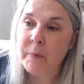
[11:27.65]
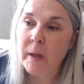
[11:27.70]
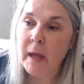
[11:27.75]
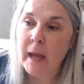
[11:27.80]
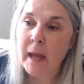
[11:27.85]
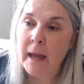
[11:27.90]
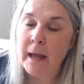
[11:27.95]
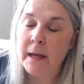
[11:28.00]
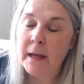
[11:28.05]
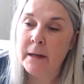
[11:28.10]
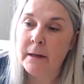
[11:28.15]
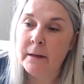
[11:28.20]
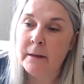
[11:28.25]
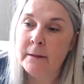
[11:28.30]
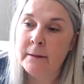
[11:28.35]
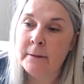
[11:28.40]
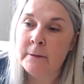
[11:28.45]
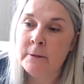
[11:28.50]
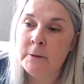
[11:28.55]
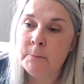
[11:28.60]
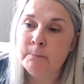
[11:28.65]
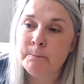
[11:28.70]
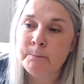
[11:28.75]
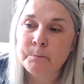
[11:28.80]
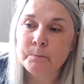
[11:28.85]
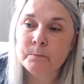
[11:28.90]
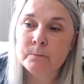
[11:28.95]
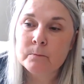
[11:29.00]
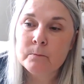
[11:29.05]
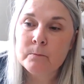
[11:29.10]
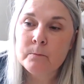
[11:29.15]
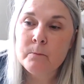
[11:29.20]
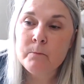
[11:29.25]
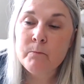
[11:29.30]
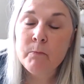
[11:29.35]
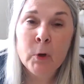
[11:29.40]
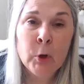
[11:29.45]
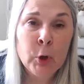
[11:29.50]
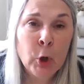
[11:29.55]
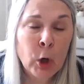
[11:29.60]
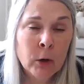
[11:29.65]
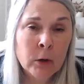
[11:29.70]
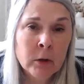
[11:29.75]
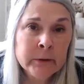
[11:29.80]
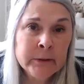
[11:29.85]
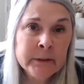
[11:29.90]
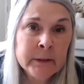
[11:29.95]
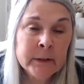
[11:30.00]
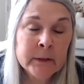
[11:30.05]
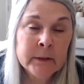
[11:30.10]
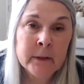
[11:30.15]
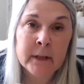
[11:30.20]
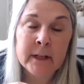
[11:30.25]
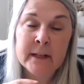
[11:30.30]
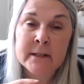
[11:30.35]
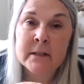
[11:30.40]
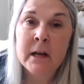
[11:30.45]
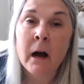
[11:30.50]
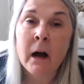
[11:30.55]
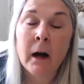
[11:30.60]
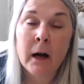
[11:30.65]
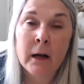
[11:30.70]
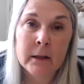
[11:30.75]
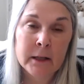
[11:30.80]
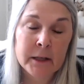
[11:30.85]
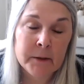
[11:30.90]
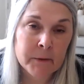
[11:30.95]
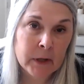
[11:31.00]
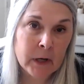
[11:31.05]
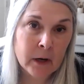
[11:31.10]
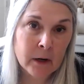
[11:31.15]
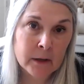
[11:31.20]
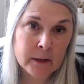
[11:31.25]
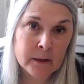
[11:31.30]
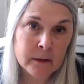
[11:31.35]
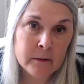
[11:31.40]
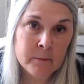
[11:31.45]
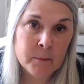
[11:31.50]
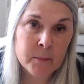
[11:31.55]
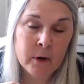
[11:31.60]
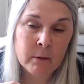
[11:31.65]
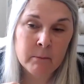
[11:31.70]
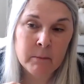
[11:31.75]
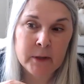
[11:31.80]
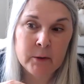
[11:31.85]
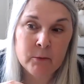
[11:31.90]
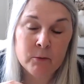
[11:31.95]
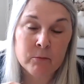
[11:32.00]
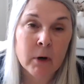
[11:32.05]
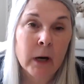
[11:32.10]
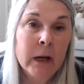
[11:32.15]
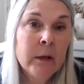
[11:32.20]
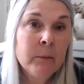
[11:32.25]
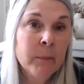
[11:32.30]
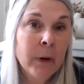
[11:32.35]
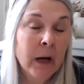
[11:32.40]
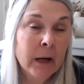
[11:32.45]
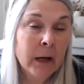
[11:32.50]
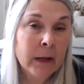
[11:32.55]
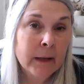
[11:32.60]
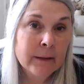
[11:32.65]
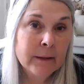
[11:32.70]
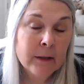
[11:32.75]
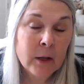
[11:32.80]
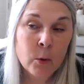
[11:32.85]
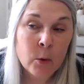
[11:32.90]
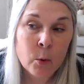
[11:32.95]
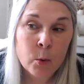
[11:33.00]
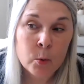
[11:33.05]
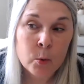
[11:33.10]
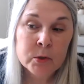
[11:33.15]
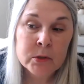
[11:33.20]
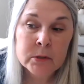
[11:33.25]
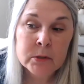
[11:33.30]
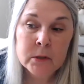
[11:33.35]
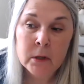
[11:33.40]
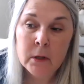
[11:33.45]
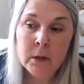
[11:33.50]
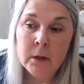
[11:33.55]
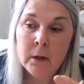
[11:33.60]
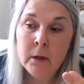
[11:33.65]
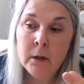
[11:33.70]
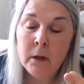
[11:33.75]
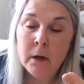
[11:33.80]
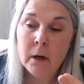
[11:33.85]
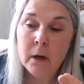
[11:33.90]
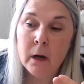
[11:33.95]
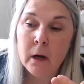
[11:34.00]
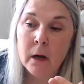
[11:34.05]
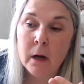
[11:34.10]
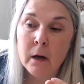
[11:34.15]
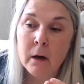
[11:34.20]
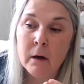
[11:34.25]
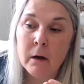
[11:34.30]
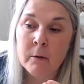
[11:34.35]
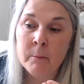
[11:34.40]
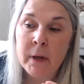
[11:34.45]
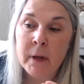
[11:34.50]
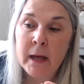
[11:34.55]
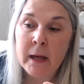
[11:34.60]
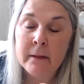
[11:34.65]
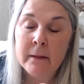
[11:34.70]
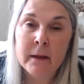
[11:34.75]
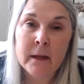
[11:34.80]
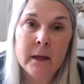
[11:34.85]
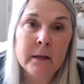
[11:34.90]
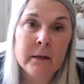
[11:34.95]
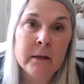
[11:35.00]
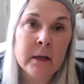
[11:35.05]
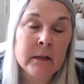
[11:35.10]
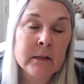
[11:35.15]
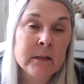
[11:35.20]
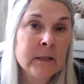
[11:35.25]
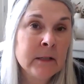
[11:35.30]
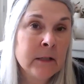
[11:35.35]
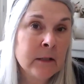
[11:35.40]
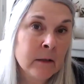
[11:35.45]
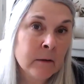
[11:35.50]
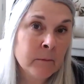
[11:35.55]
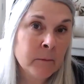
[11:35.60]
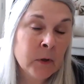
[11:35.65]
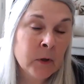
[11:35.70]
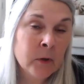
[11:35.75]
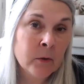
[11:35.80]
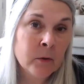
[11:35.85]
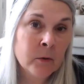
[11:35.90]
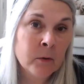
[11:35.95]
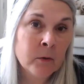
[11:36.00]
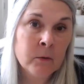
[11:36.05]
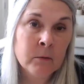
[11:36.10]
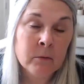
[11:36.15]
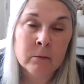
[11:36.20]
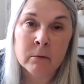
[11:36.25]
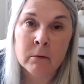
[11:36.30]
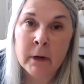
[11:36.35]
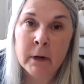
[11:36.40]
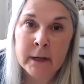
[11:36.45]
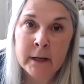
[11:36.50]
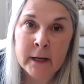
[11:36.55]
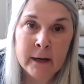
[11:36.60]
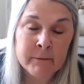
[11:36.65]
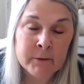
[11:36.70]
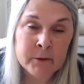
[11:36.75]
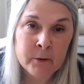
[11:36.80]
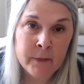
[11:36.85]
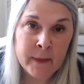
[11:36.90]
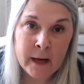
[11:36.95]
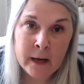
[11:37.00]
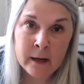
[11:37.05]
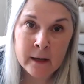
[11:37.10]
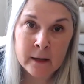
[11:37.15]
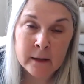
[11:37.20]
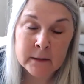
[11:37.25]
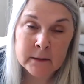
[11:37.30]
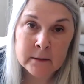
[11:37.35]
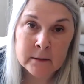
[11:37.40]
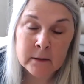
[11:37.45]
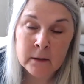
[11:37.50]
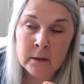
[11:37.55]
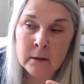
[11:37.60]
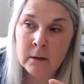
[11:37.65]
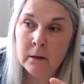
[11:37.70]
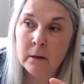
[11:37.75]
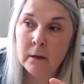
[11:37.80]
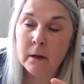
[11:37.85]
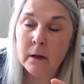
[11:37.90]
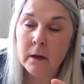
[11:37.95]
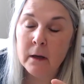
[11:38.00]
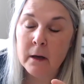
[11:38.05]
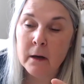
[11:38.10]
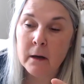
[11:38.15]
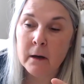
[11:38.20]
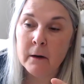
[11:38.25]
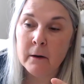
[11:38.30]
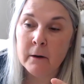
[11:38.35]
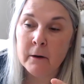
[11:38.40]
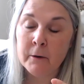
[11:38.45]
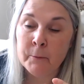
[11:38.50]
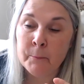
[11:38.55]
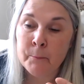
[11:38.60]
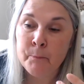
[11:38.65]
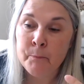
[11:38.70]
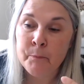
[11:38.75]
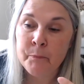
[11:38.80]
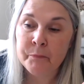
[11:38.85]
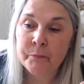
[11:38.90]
And Carleton is highly regarded, probably right behind those. And then TMU right after that. In